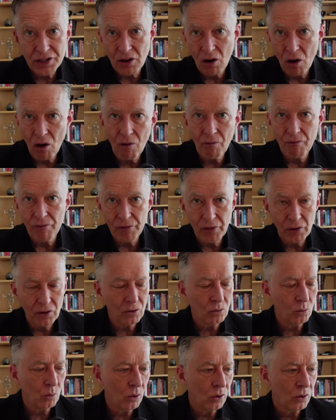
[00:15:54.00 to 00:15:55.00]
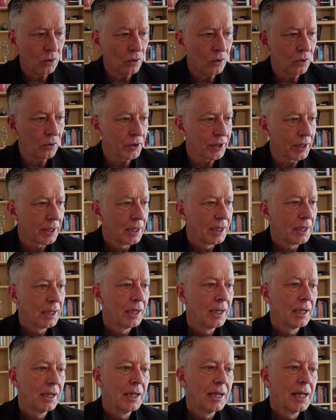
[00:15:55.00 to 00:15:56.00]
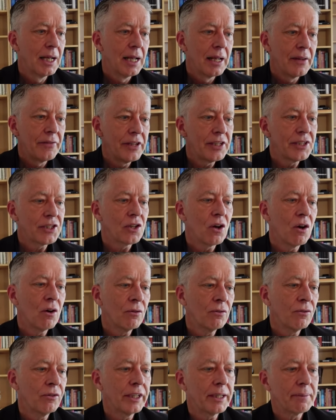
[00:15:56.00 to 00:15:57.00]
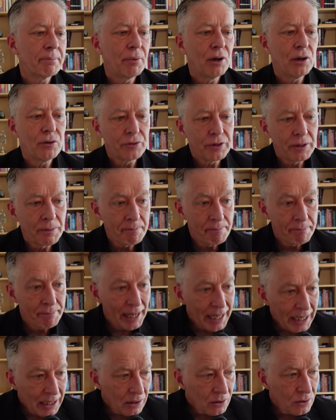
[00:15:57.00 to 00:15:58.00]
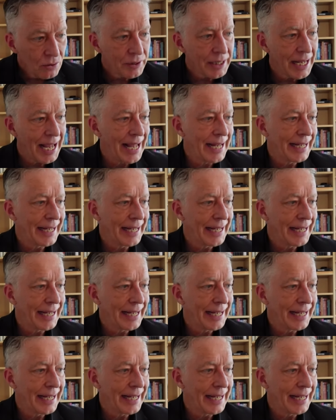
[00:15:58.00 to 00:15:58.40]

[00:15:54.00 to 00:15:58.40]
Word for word: of the world. This conflict both compelled and